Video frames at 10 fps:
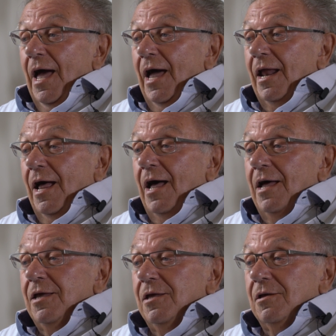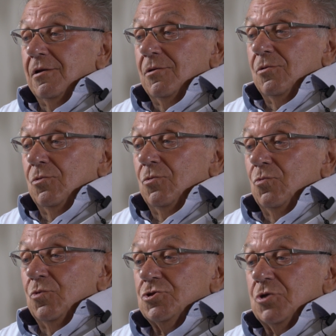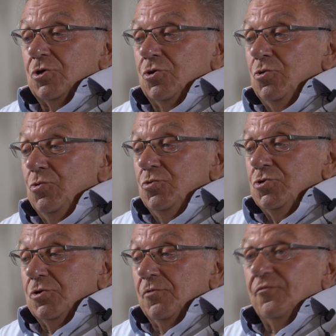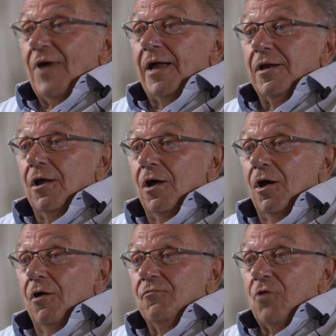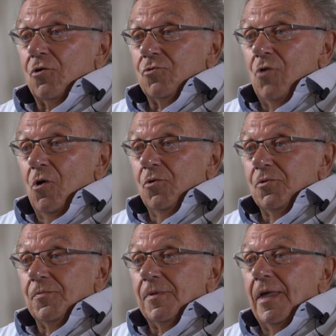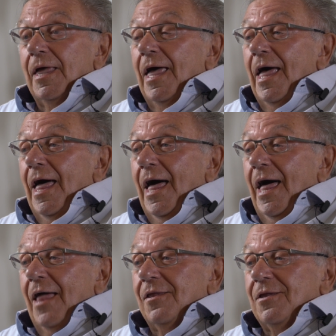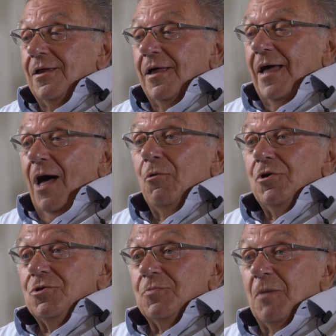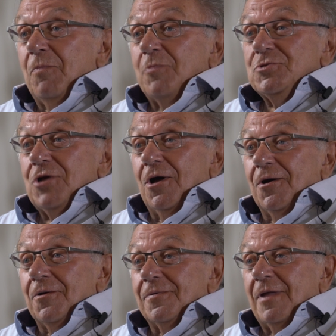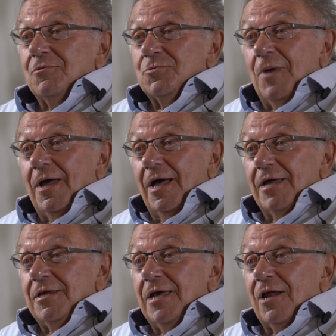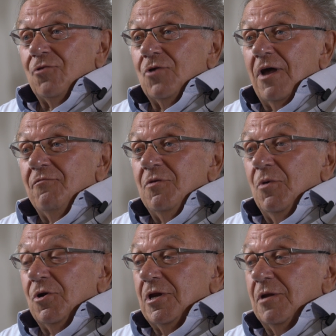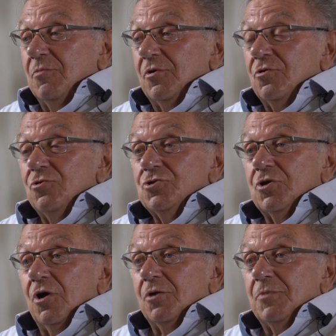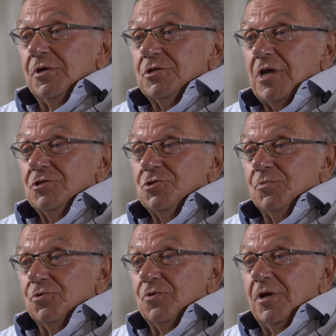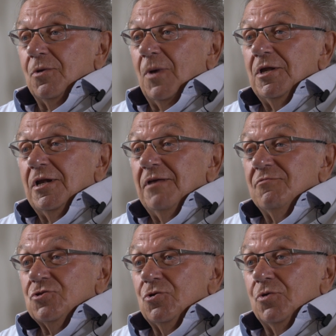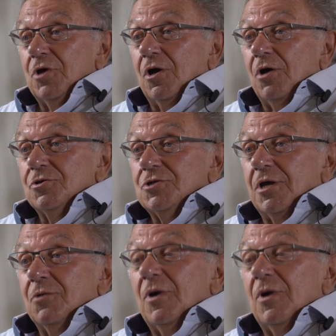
And I was a huge fan of rock and roll. And I wanted to be a pop star. That was my idea, and I thought everybody did. But of course, you've got to be sensible, really. When you leave school, you can't say...